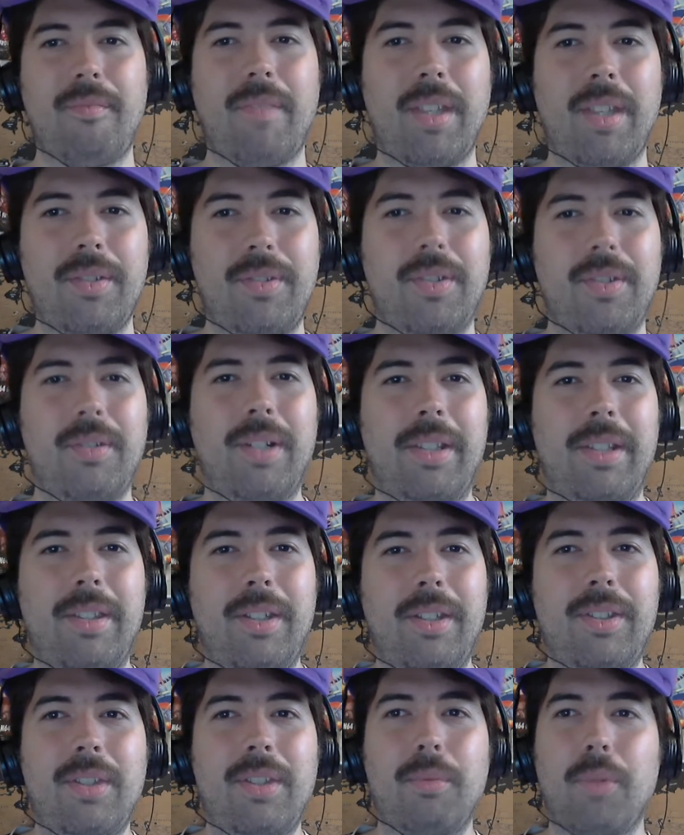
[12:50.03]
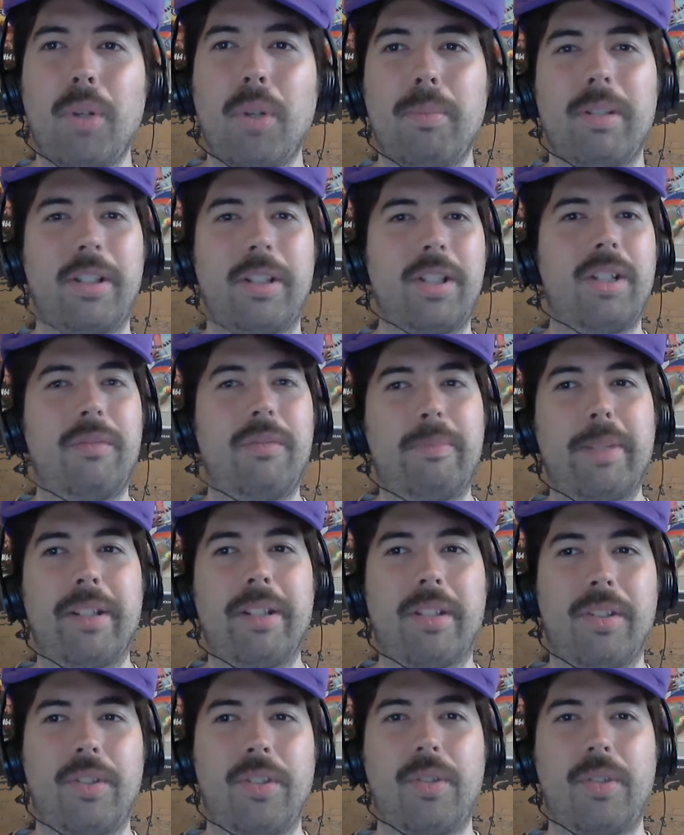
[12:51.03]
So I think the roadblock could have
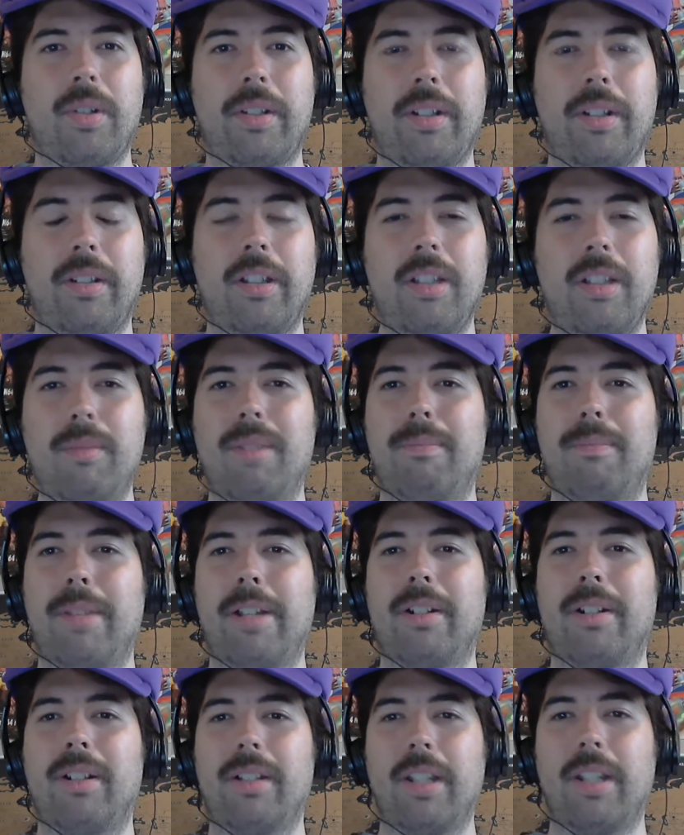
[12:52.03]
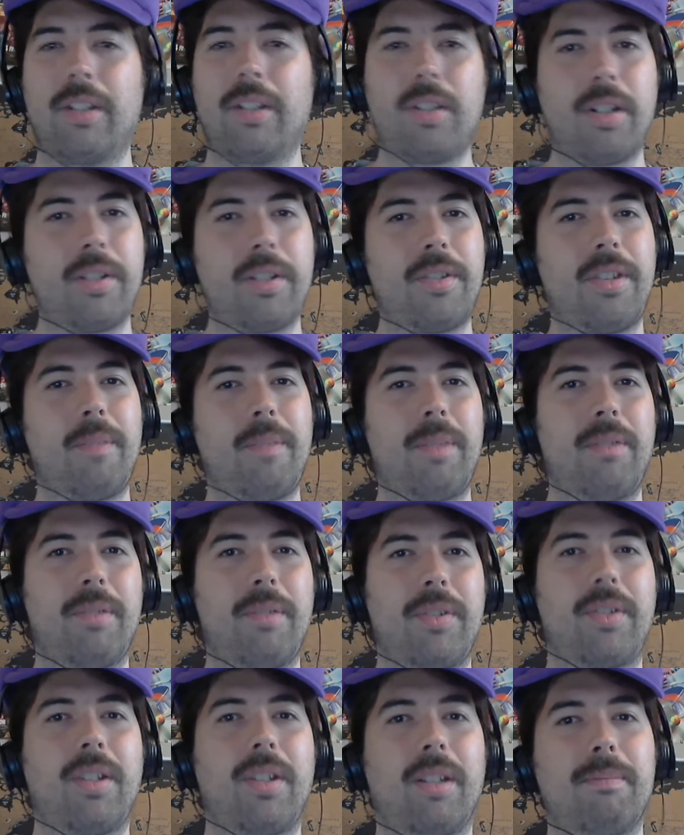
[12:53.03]
been constructed a little bit better. In concept, it
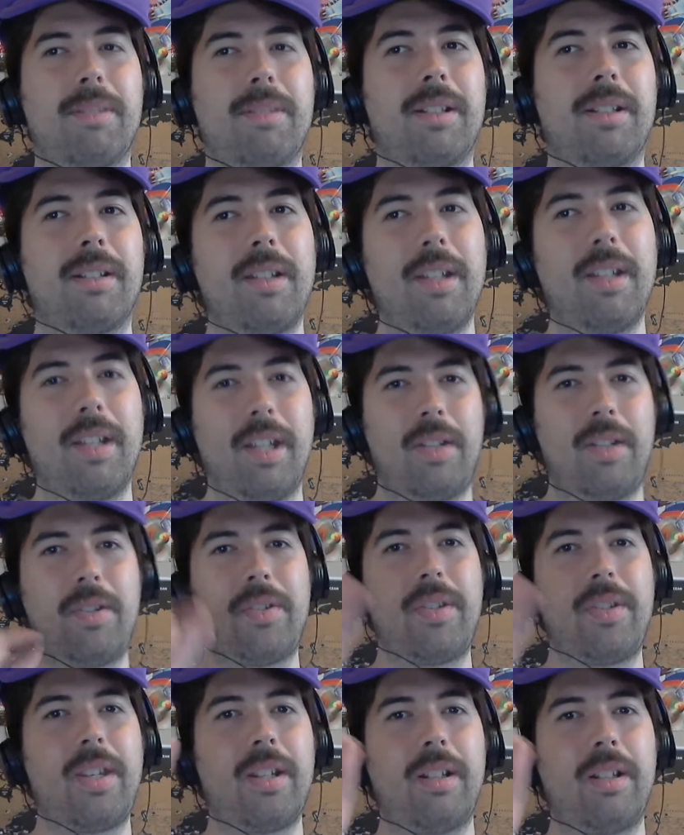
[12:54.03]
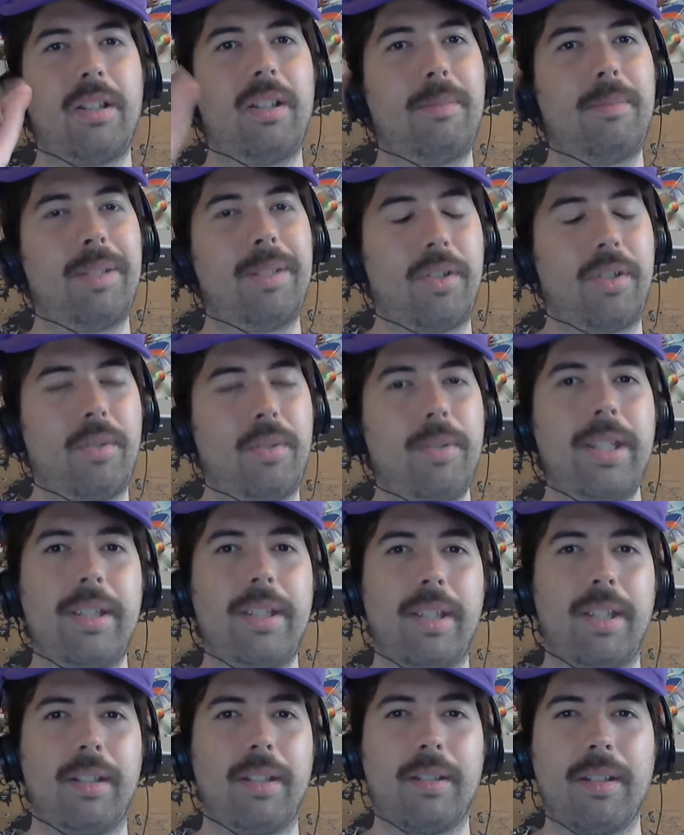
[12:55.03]
was good, but it just needed a little bit of
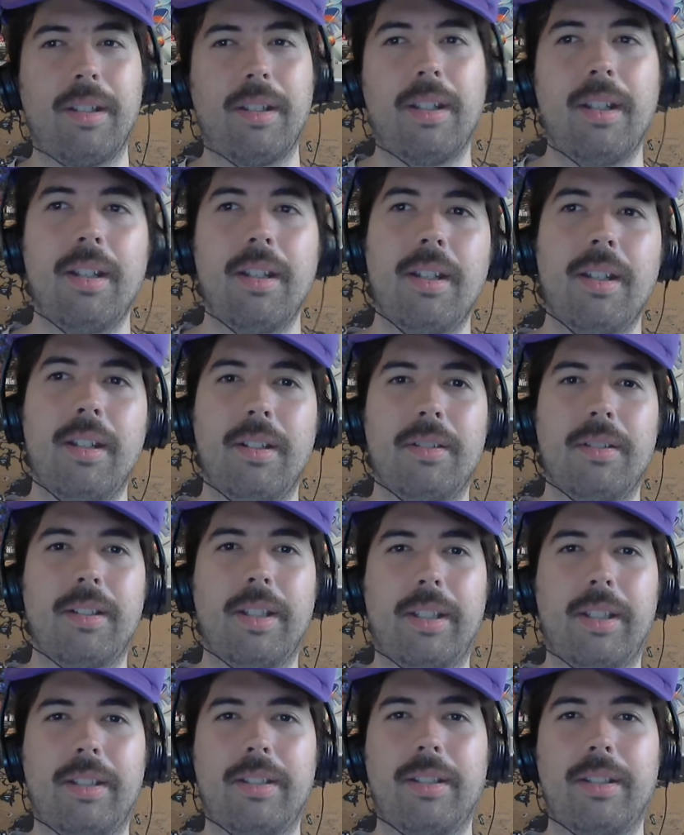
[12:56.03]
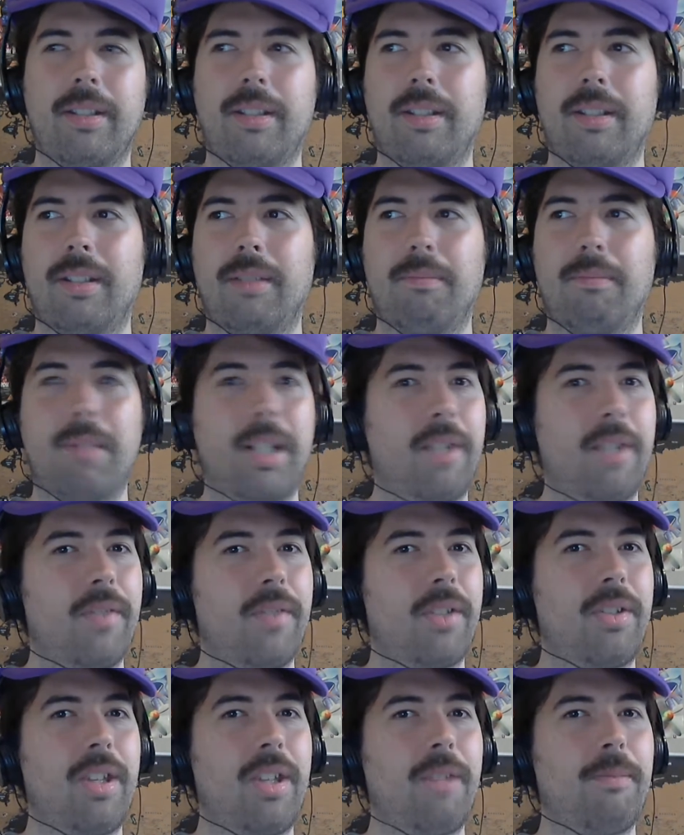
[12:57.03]
tweaking, like many of
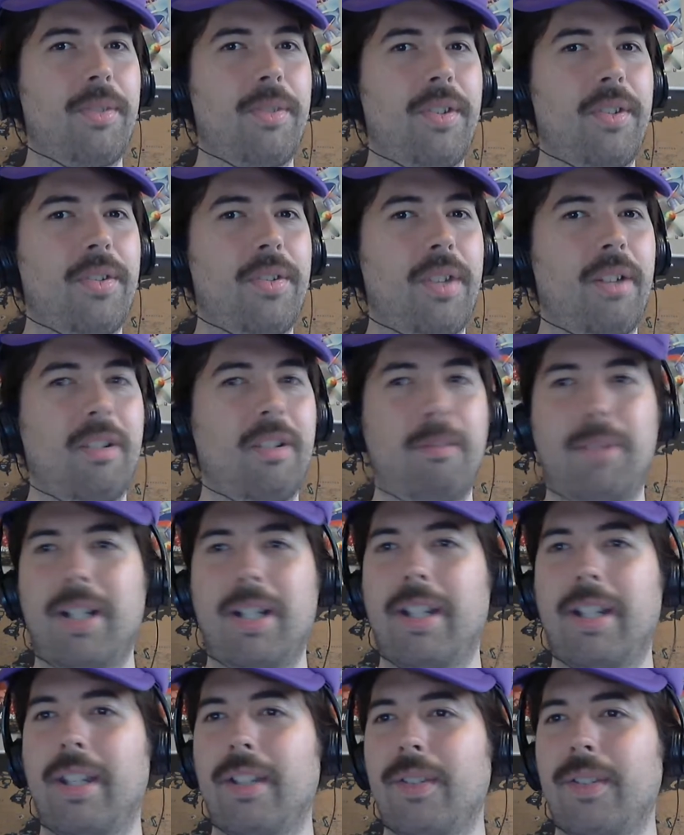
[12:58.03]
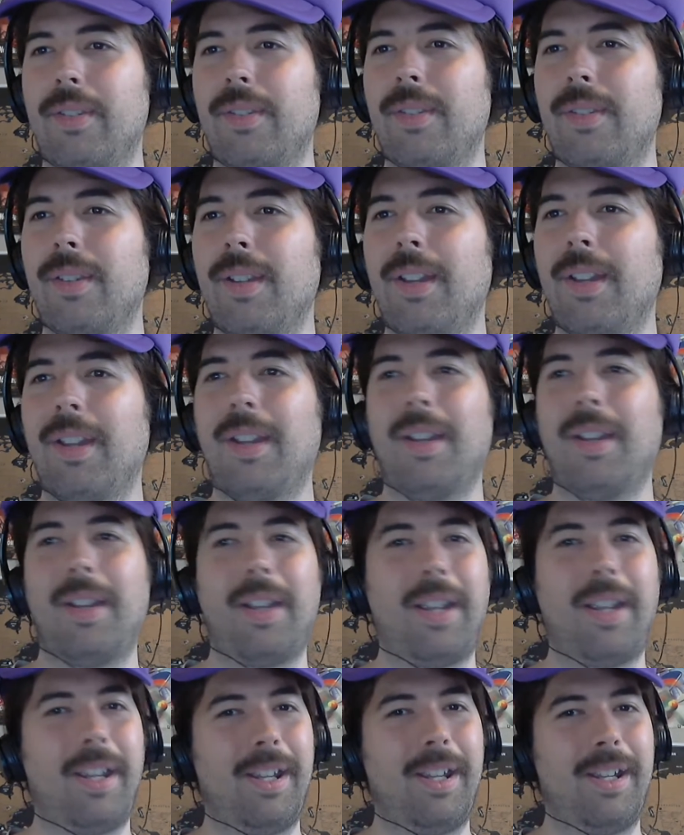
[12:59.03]
the teams' Arabayas.
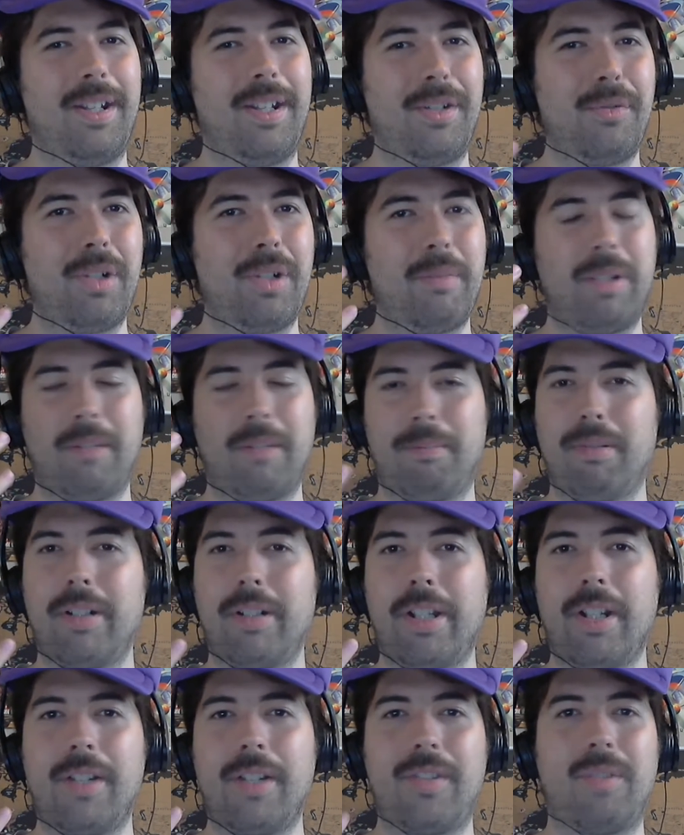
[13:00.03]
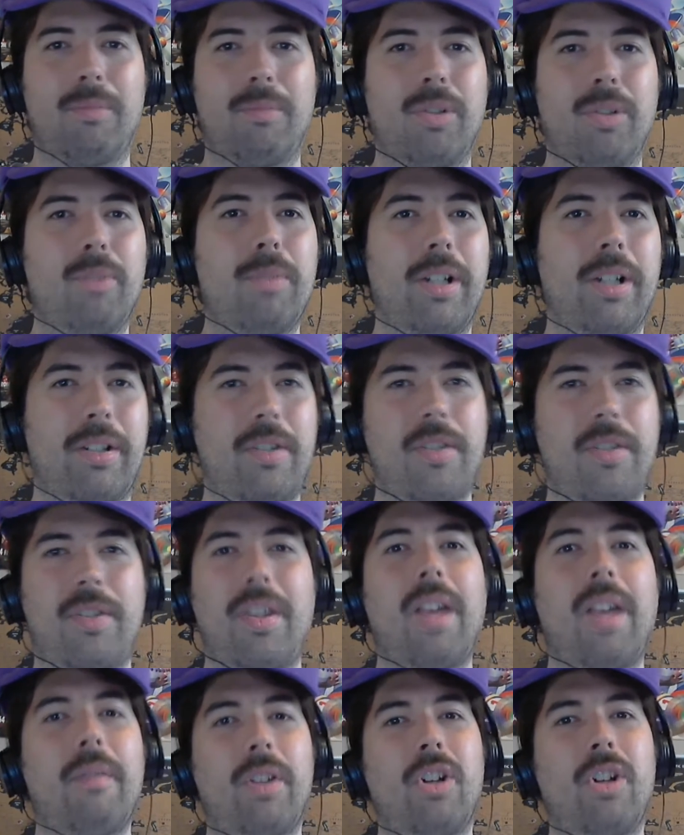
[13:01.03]
And it would have been a pretty awesome roadblock to just
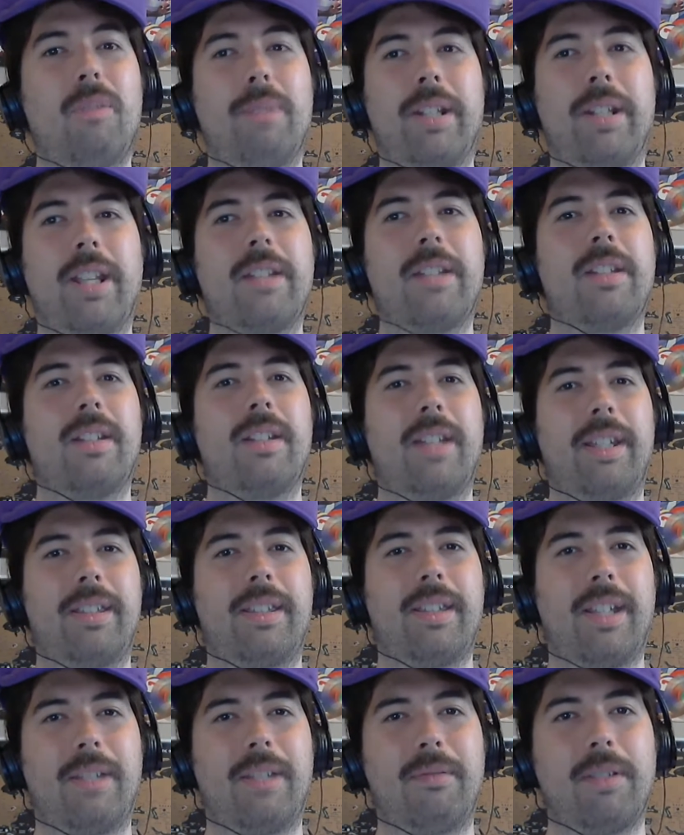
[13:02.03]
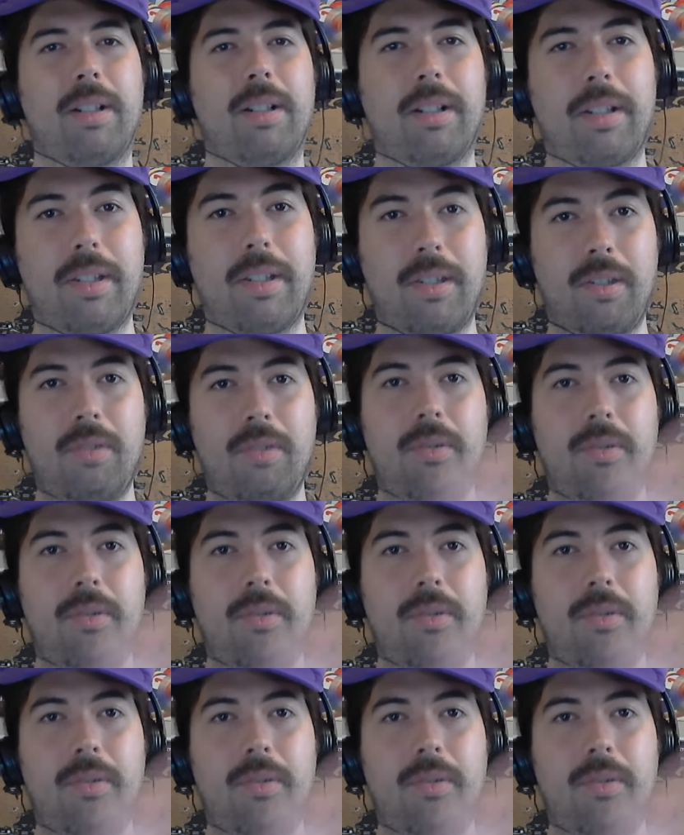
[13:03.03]
have it open ended like that, where you